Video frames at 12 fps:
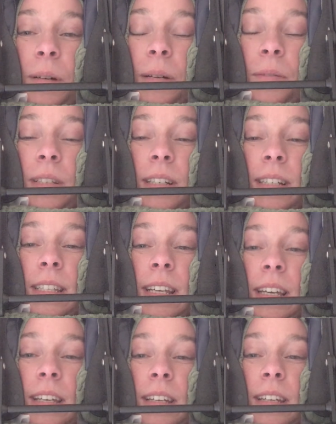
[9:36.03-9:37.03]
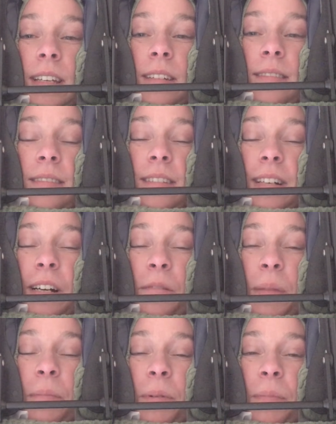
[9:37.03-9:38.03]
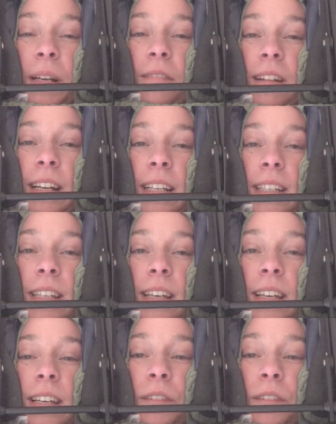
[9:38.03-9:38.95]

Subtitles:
I was going to say, I remember my granny saying,